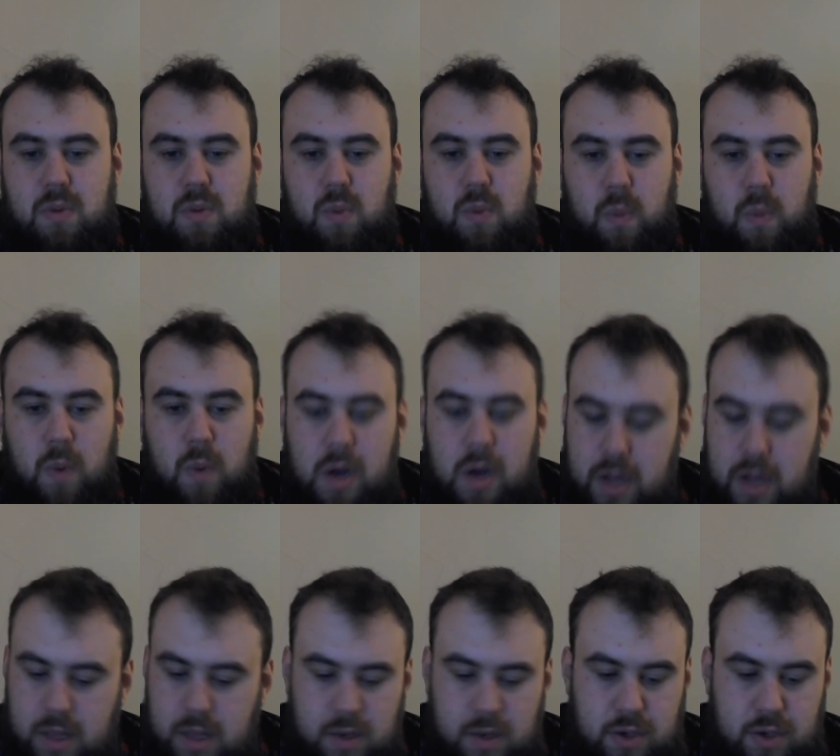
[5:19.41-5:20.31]

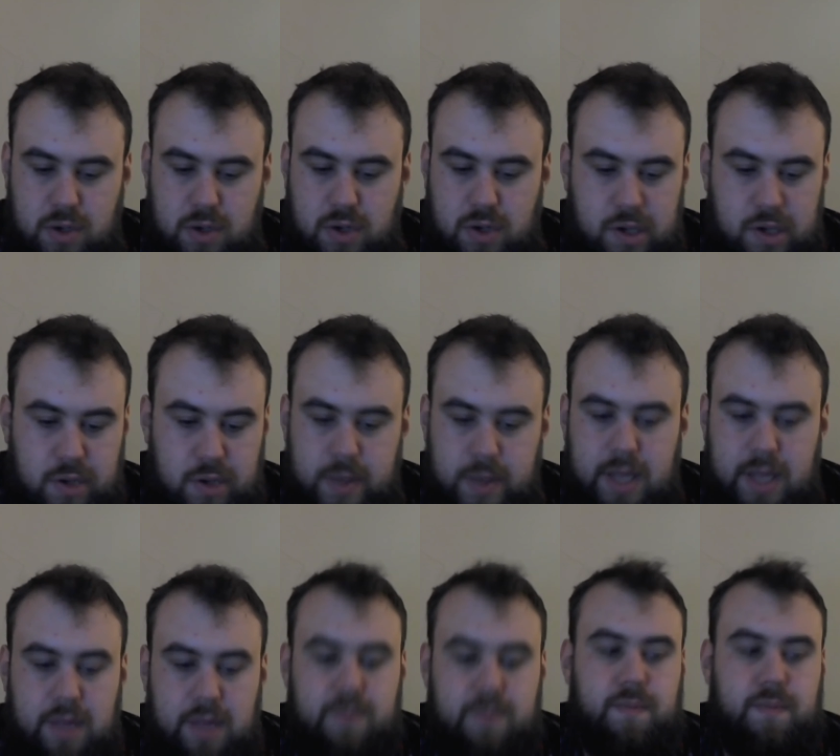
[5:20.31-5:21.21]
worth
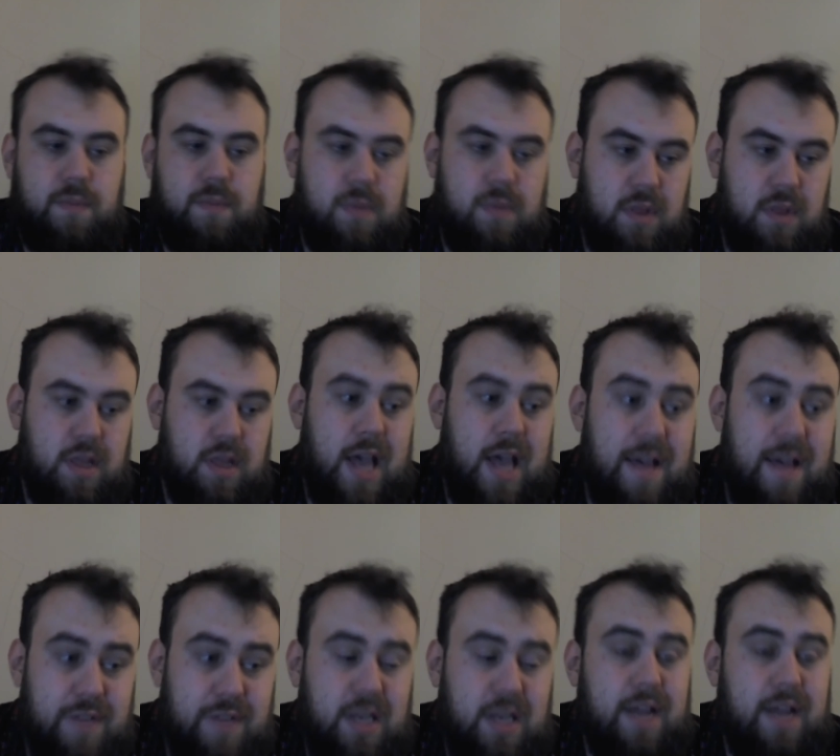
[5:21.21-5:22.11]
doing the
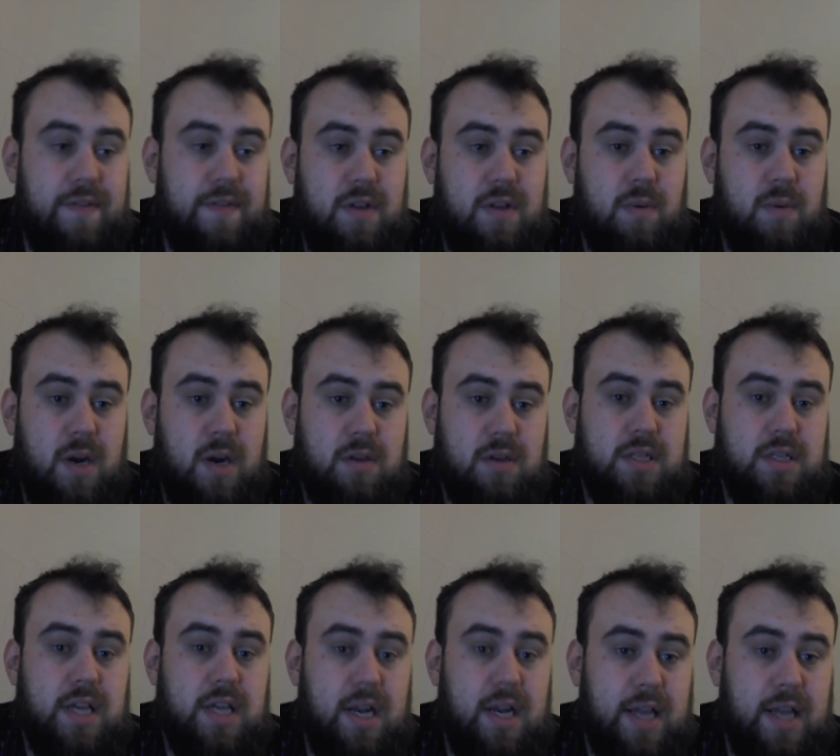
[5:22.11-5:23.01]
heavy lifting when I was a
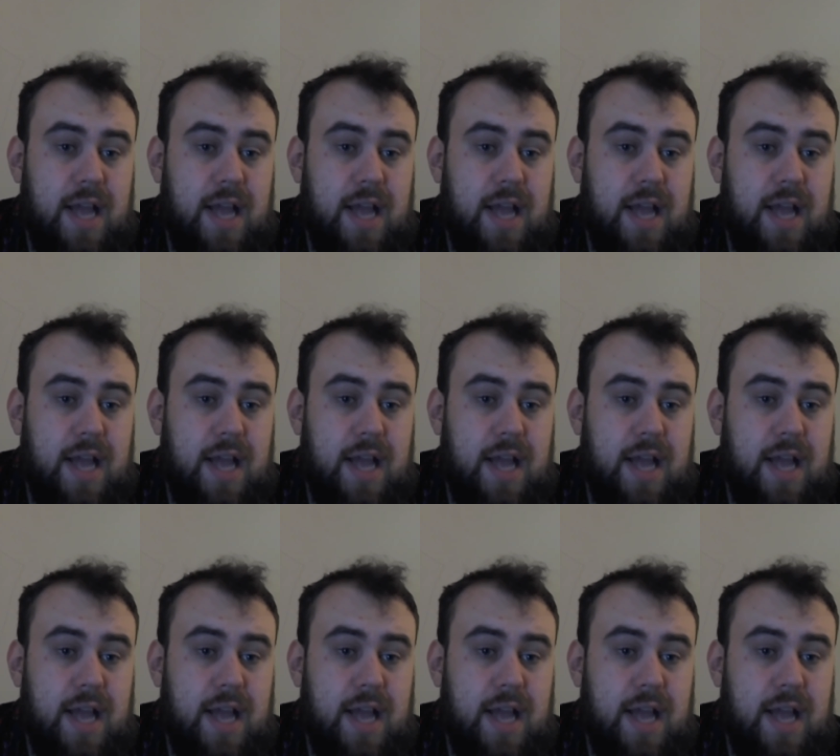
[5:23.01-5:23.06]
kid,